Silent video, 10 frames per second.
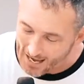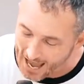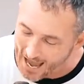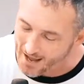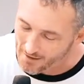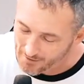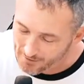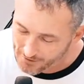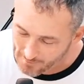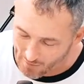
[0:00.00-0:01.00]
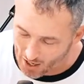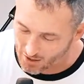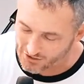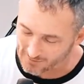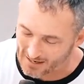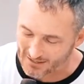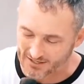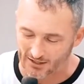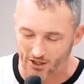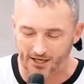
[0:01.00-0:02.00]
at the birds. Somebody
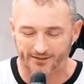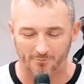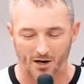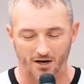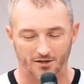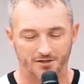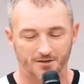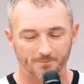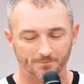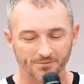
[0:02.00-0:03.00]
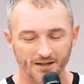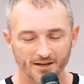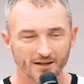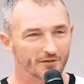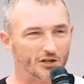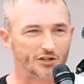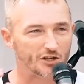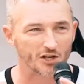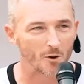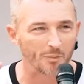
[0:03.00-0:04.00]
say, Look at the birds. This
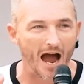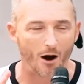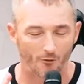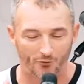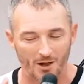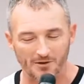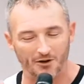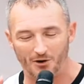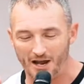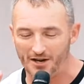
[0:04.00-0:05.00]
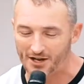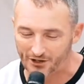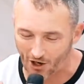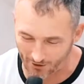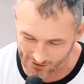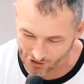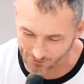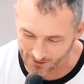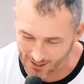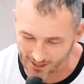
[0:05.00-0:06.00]
is so powerful. I'm getting ready to encourage
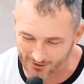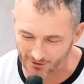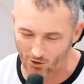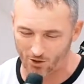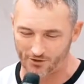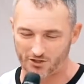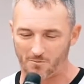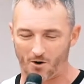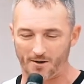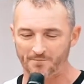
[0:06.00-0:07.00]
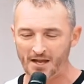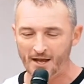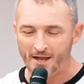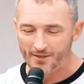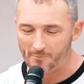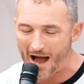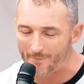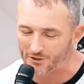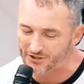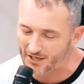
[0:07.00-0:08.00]
you in the Lord this morning. The
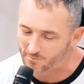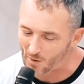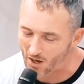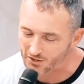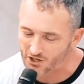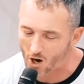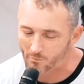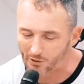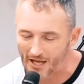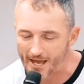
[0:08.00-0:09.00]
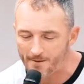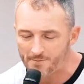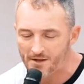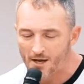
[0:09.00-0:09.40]
Bible says, Birds don't plant,